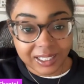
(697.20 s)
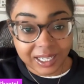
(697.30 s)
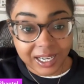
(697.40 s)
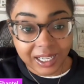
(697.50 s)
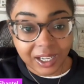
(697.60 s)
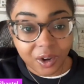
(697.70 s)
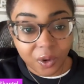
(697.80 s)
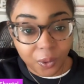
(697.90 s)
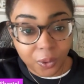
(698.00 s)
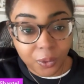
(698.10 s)
Think,
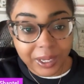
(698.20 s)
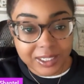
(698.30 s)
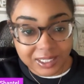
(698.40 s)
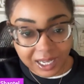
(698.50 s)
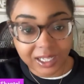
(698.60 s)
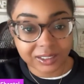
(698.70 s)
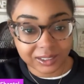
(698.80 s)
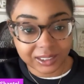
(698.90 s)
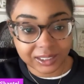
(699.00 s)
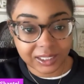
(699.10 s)
who
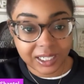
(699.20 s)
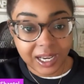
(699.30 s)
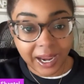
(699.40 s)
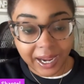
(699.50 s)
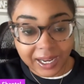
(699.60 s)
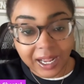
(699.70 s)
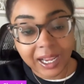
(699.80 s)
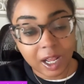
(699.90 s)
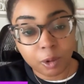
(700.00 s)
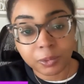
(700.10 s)
exactly can I
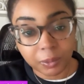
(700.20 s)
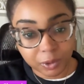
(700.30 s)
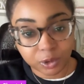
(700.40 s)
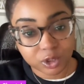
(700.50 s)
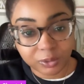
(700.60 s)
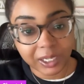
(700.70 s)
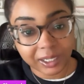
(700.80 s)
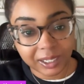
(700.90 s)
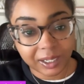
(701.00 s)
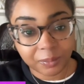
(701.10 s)
help the most right
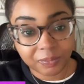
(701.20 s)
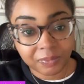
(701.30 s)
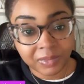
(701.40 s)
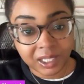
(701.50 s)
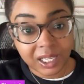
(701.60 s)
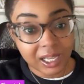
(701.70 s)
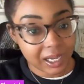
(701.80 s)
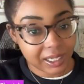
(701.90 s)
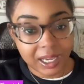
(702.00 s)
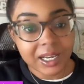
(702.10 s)
now? I
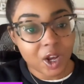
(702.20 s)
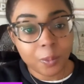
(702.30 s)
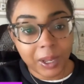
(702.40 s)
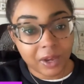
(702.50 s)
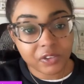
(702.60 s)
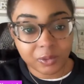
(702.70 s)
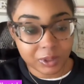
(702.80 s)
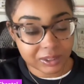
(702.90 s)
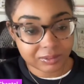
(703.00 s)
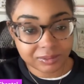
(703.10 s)
can't help
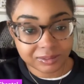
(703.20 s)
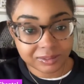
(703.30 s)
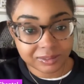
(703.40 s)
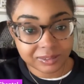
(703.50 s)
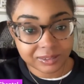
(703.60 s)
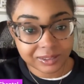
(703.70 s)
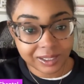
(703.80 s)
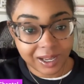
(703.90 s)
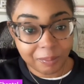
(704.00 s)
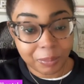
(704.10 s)
everyone,
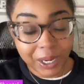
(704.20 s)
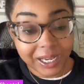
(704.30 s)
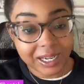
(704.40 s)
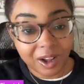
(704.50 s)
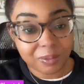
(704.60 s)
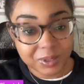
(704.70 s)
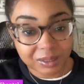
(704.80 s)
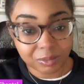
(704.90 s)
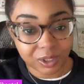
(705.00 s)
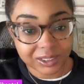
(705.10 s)
but I can help
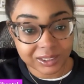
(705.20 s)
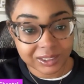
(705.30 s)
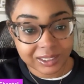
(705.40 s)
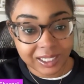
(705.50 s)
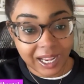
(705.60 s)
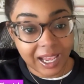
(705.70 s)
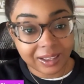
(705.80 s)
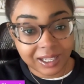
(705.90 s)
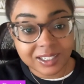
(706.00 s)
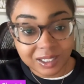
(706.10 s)
someone. And
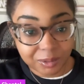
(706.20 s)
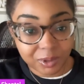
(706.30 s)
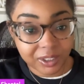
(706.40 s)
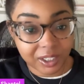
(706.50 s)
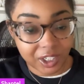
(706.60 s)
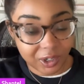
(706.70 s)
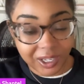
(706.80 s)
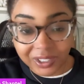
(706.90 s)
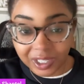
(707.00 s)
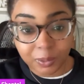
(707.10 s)
that someone can go
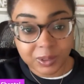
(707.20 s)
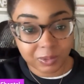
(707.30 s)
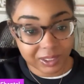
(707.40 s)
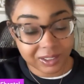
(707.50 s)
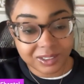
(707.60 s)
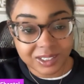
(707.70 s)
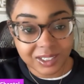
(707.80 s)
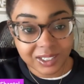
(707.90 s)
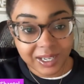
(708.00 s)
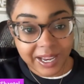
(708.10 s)
out and help someone else,
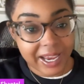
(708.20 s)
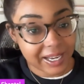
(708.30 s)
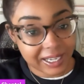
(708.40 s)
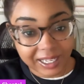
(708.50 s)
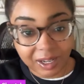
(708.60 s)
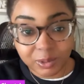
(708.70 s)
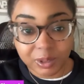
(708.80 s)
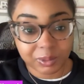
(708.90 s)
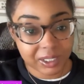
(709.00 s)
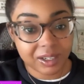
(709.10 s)
and it can help
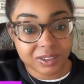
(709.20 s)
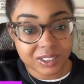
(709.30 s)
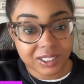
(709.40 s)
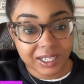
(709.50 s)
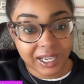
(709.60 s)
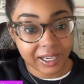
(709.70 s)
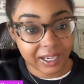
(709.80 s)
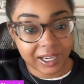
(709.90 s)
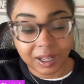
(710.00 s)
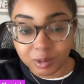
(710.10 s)
someone else, and
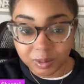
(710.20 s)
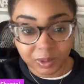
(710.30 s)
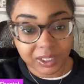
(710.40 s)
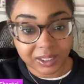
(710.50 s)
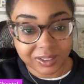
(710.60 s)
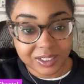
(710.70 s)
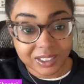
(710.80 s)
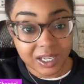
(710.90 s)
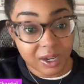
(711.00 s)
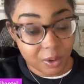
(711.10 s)
it can help someone else.
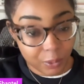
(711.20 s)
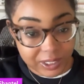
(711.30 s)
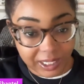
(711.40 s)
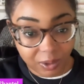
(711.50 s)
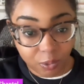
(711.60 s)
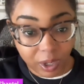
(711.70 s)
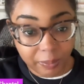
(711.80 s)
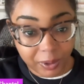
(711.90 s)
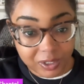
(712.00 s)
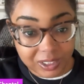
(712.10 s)
We take it one
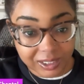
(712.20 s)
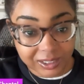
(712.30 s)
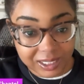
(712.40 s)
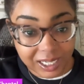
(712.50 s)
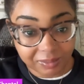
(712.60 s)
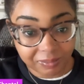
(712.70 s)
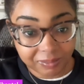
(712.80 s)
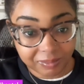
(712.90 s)
person at a time.